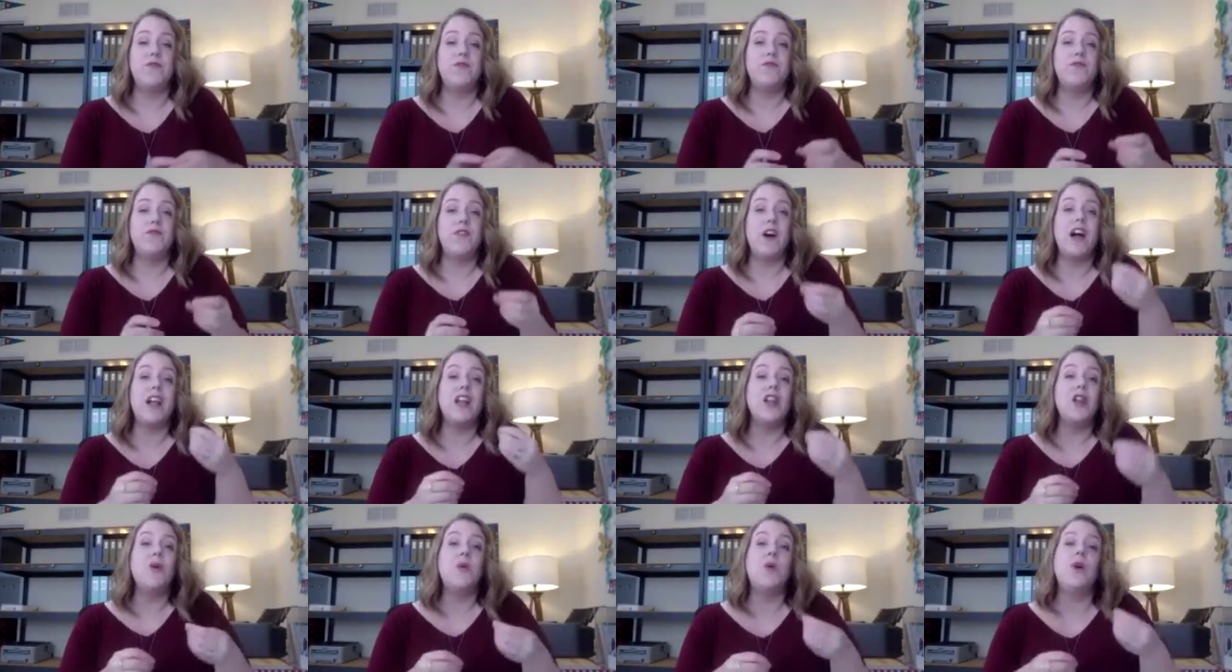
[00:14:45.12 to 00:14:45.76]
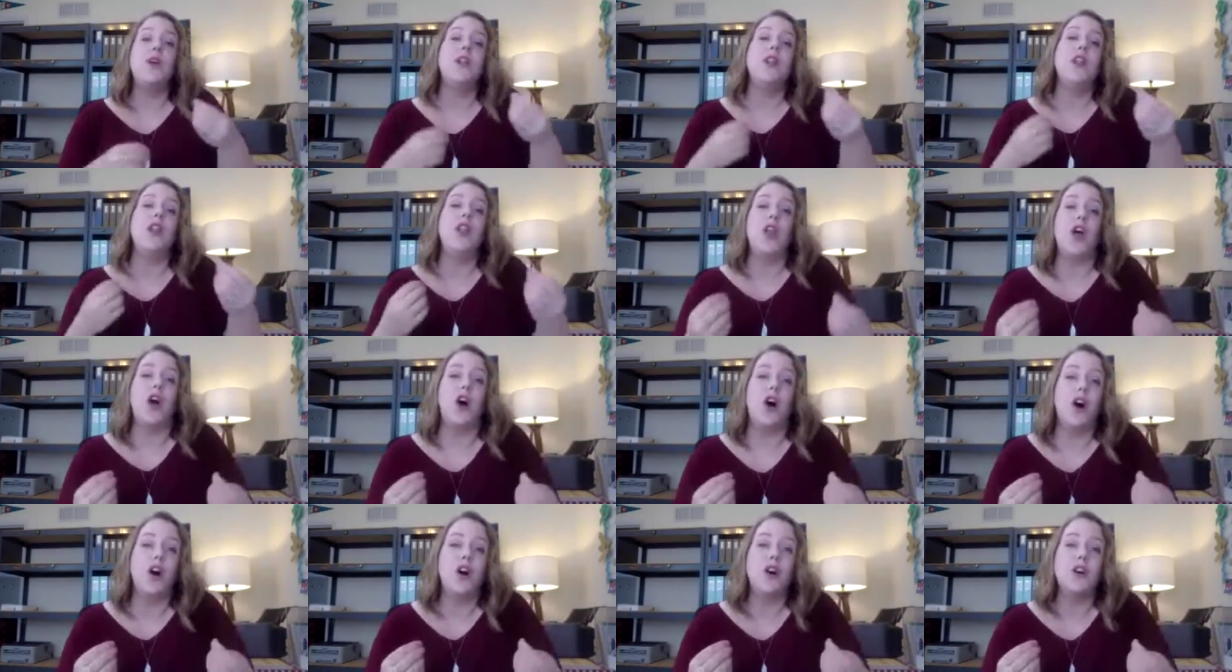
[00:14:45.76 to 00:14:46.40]
follow
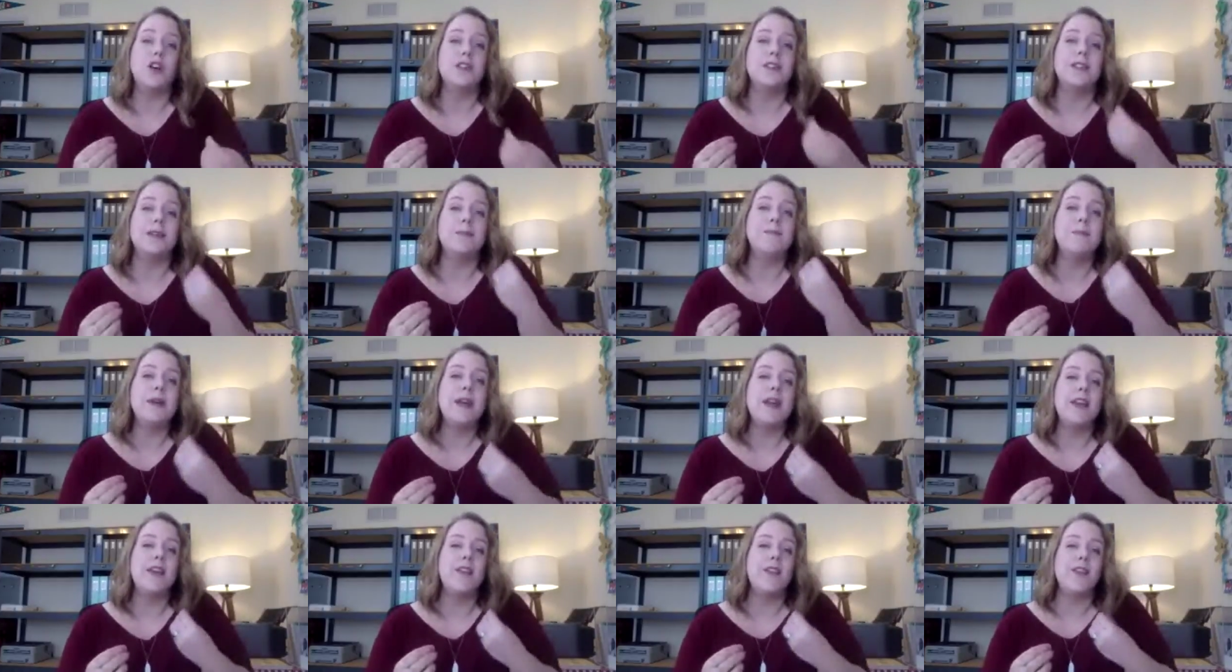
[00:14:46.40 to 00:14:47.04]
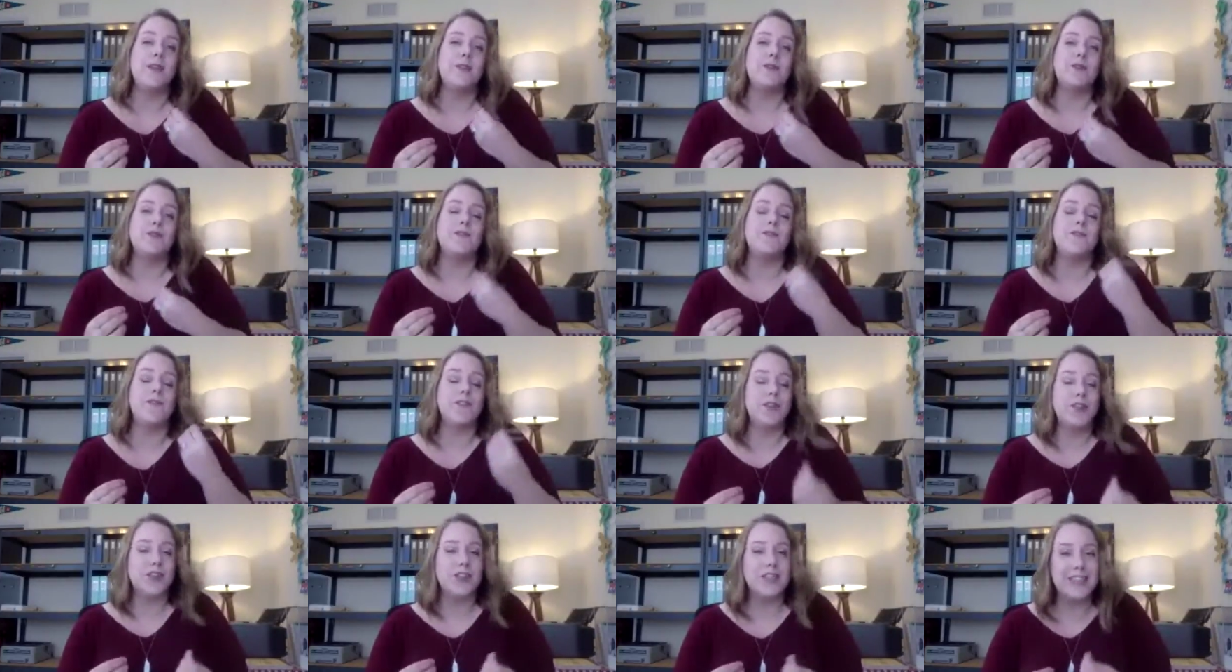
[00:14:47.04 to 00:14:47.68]
along, to make those
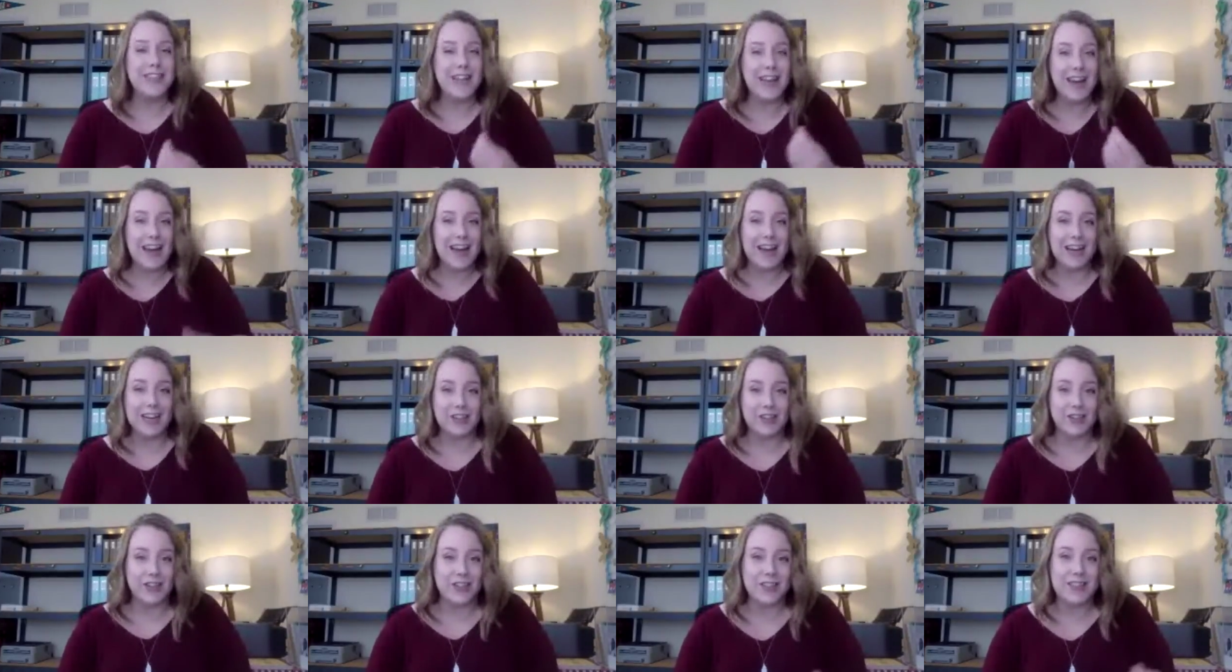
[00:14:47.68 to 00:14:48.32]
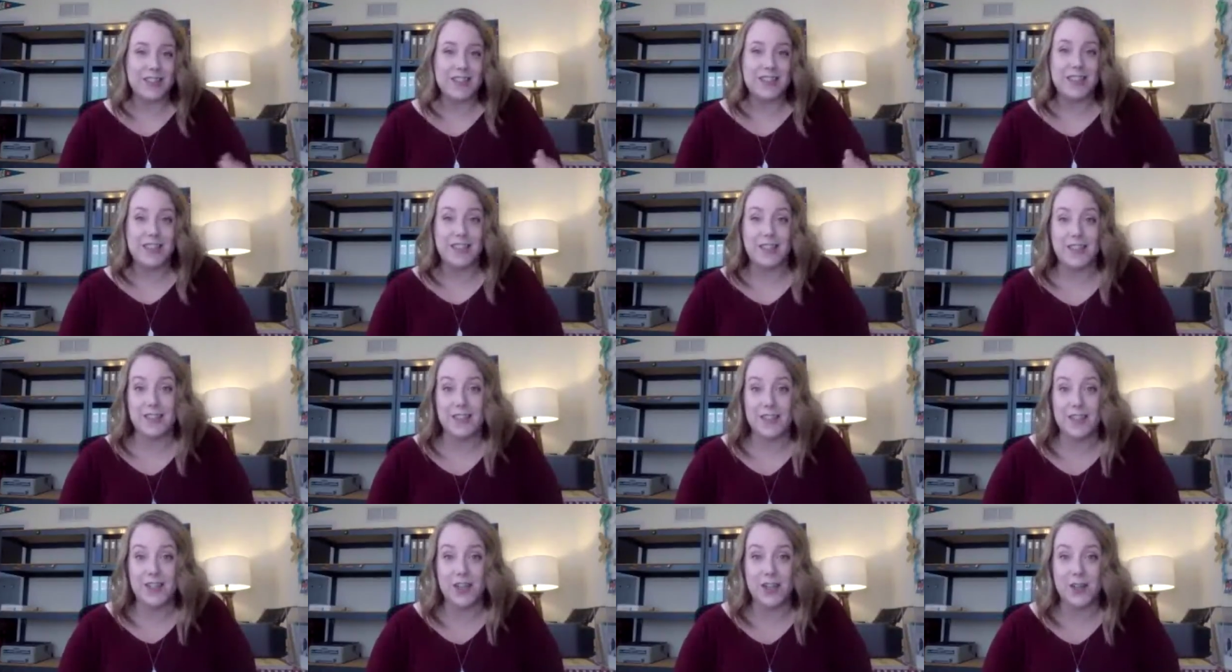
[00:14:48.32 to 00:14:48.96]
first actions
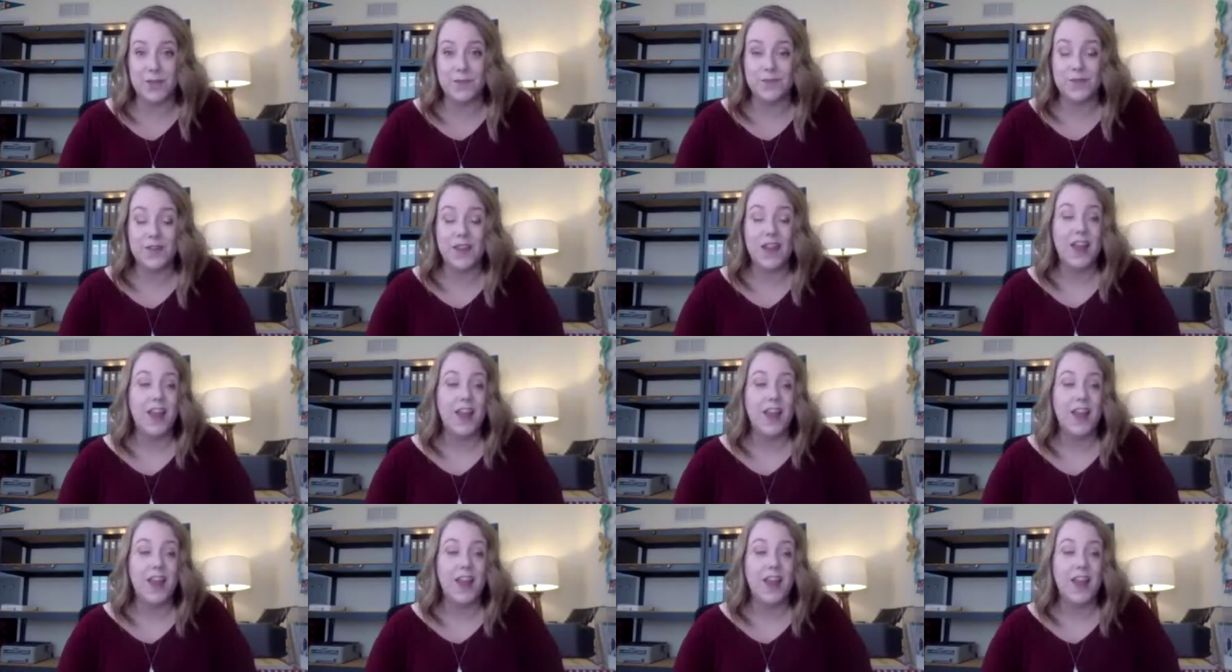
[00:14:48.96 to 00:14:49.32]
easier.